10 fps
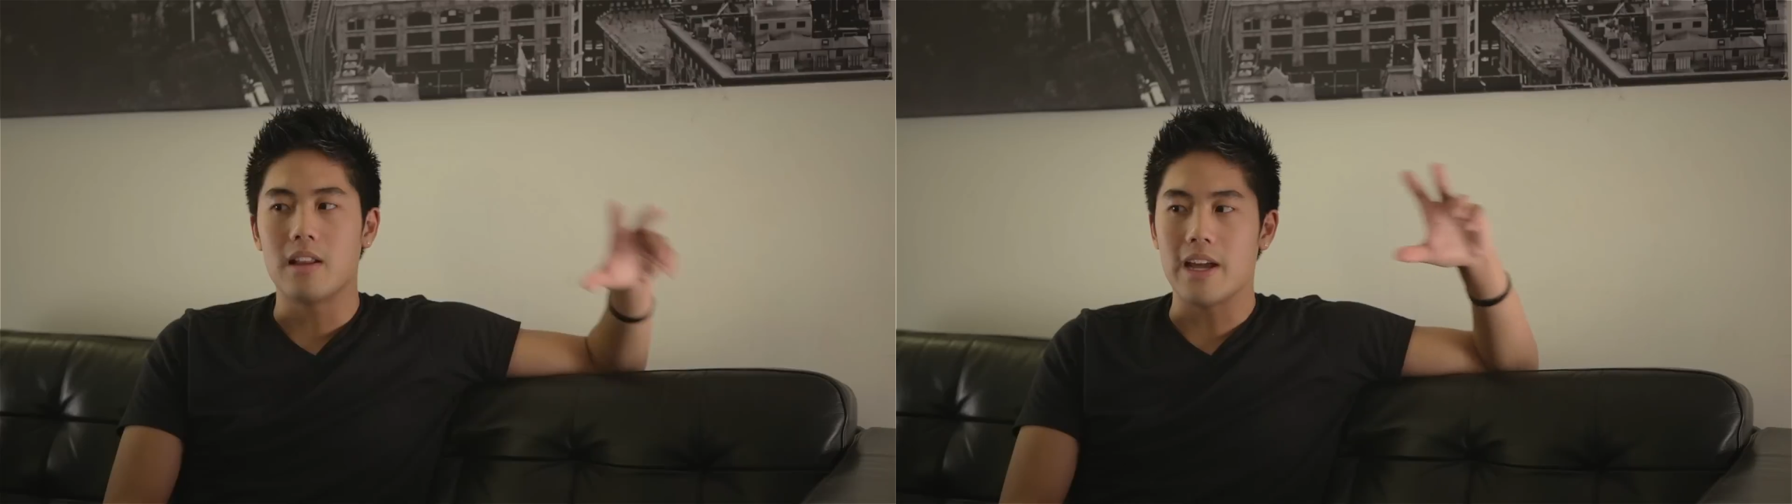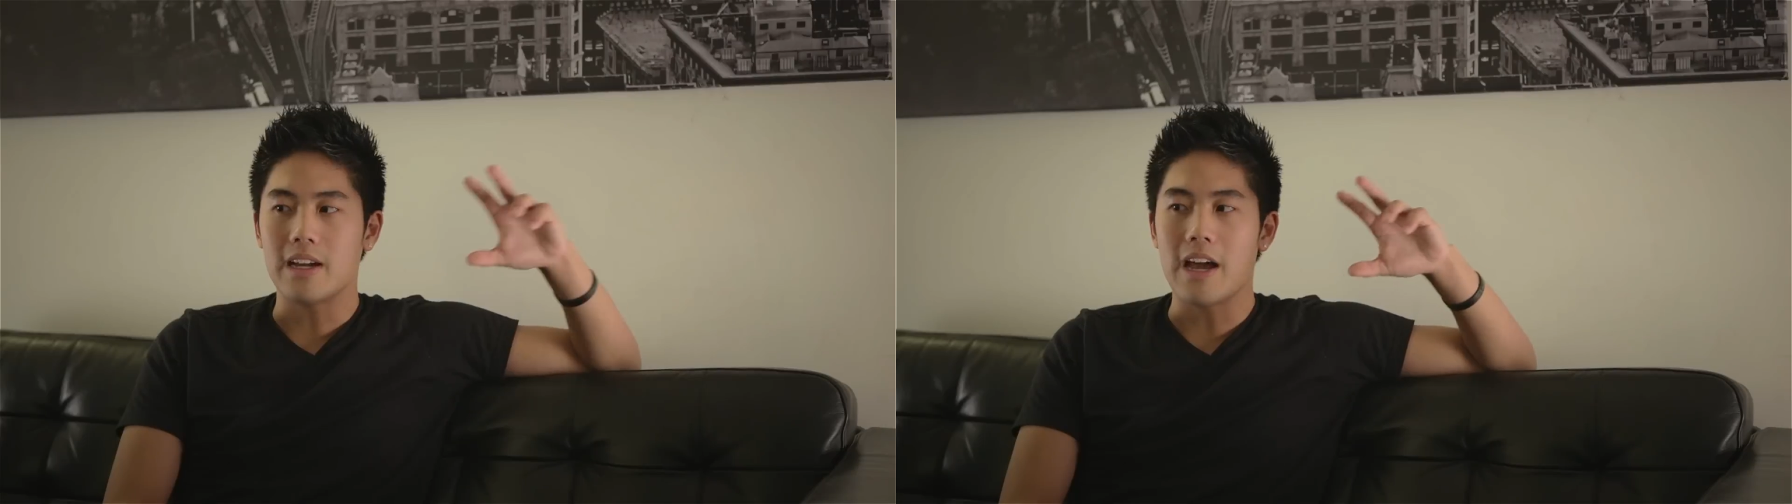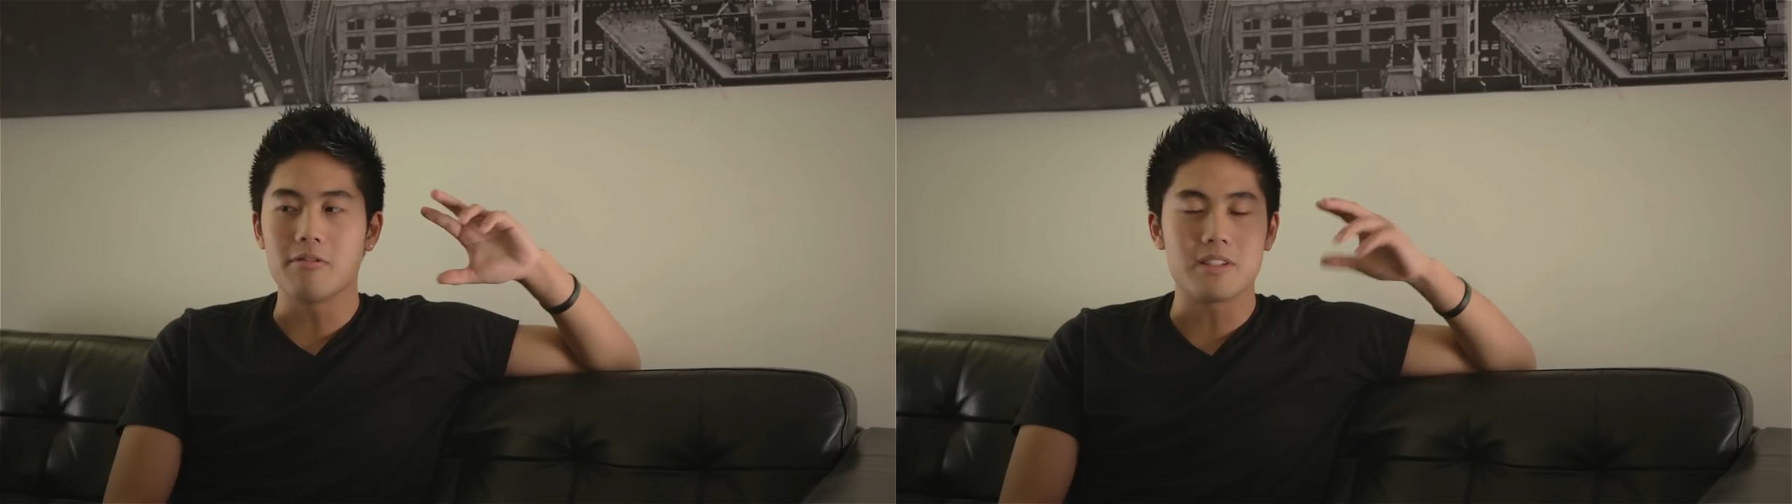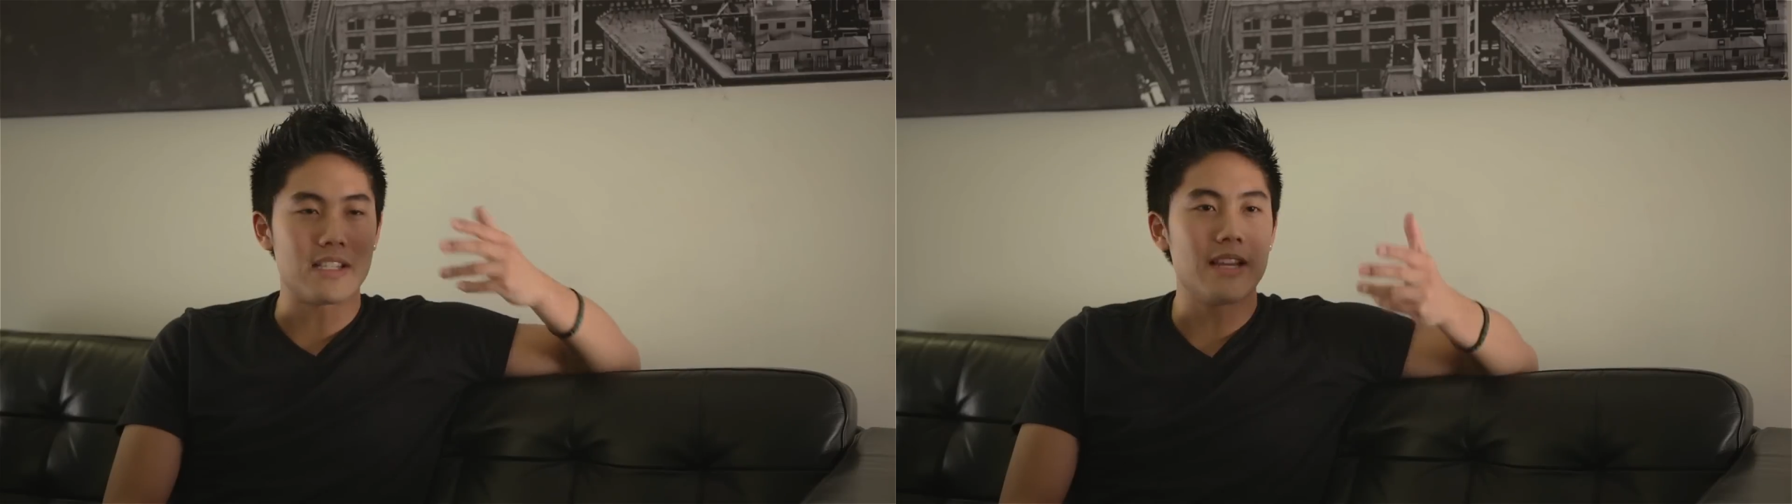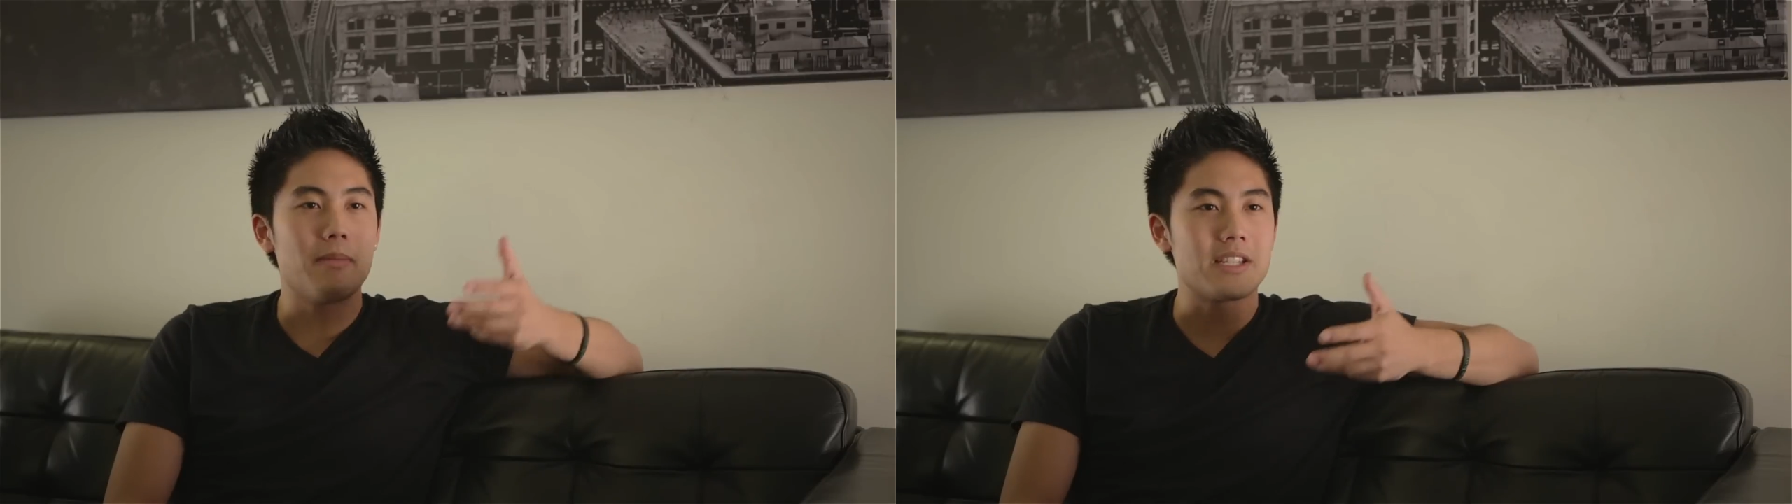like, I don't
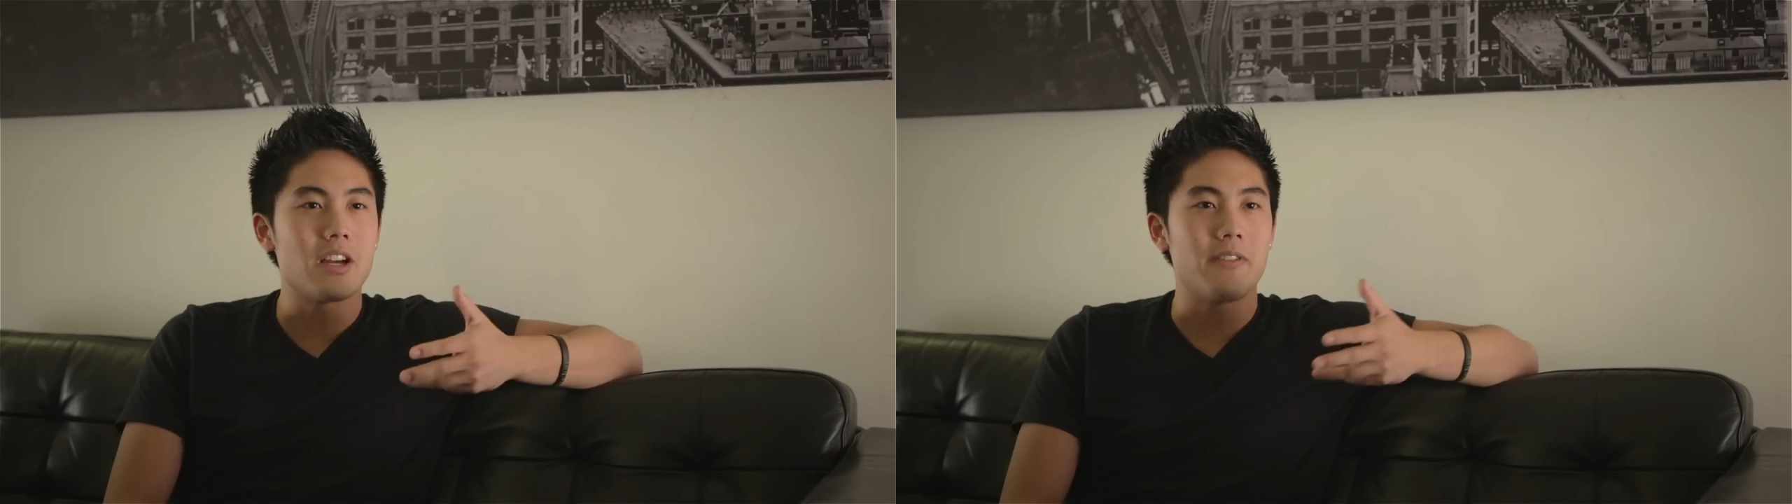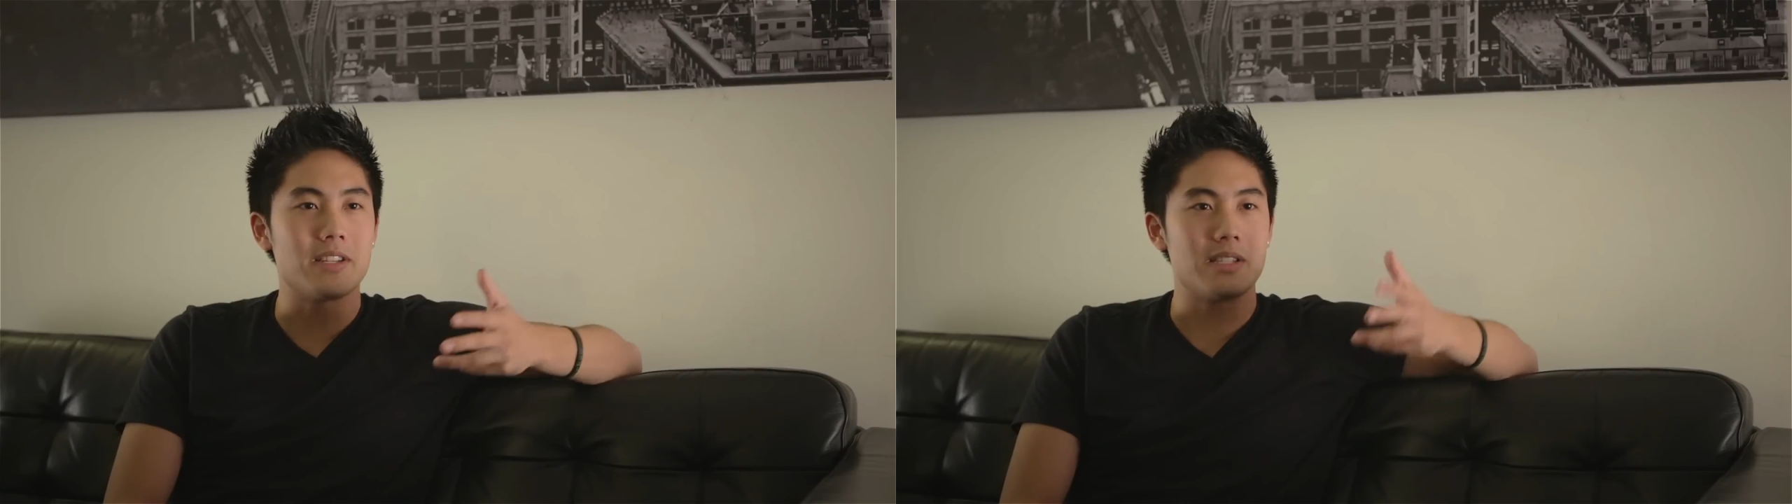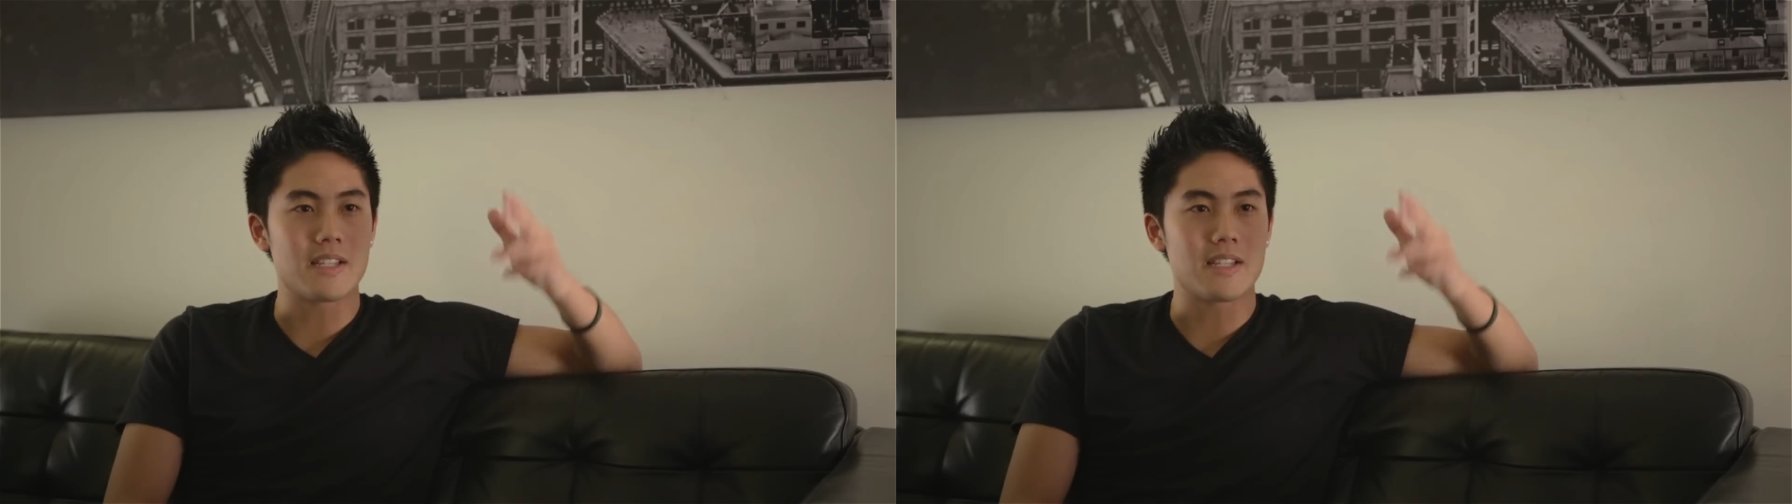see myself as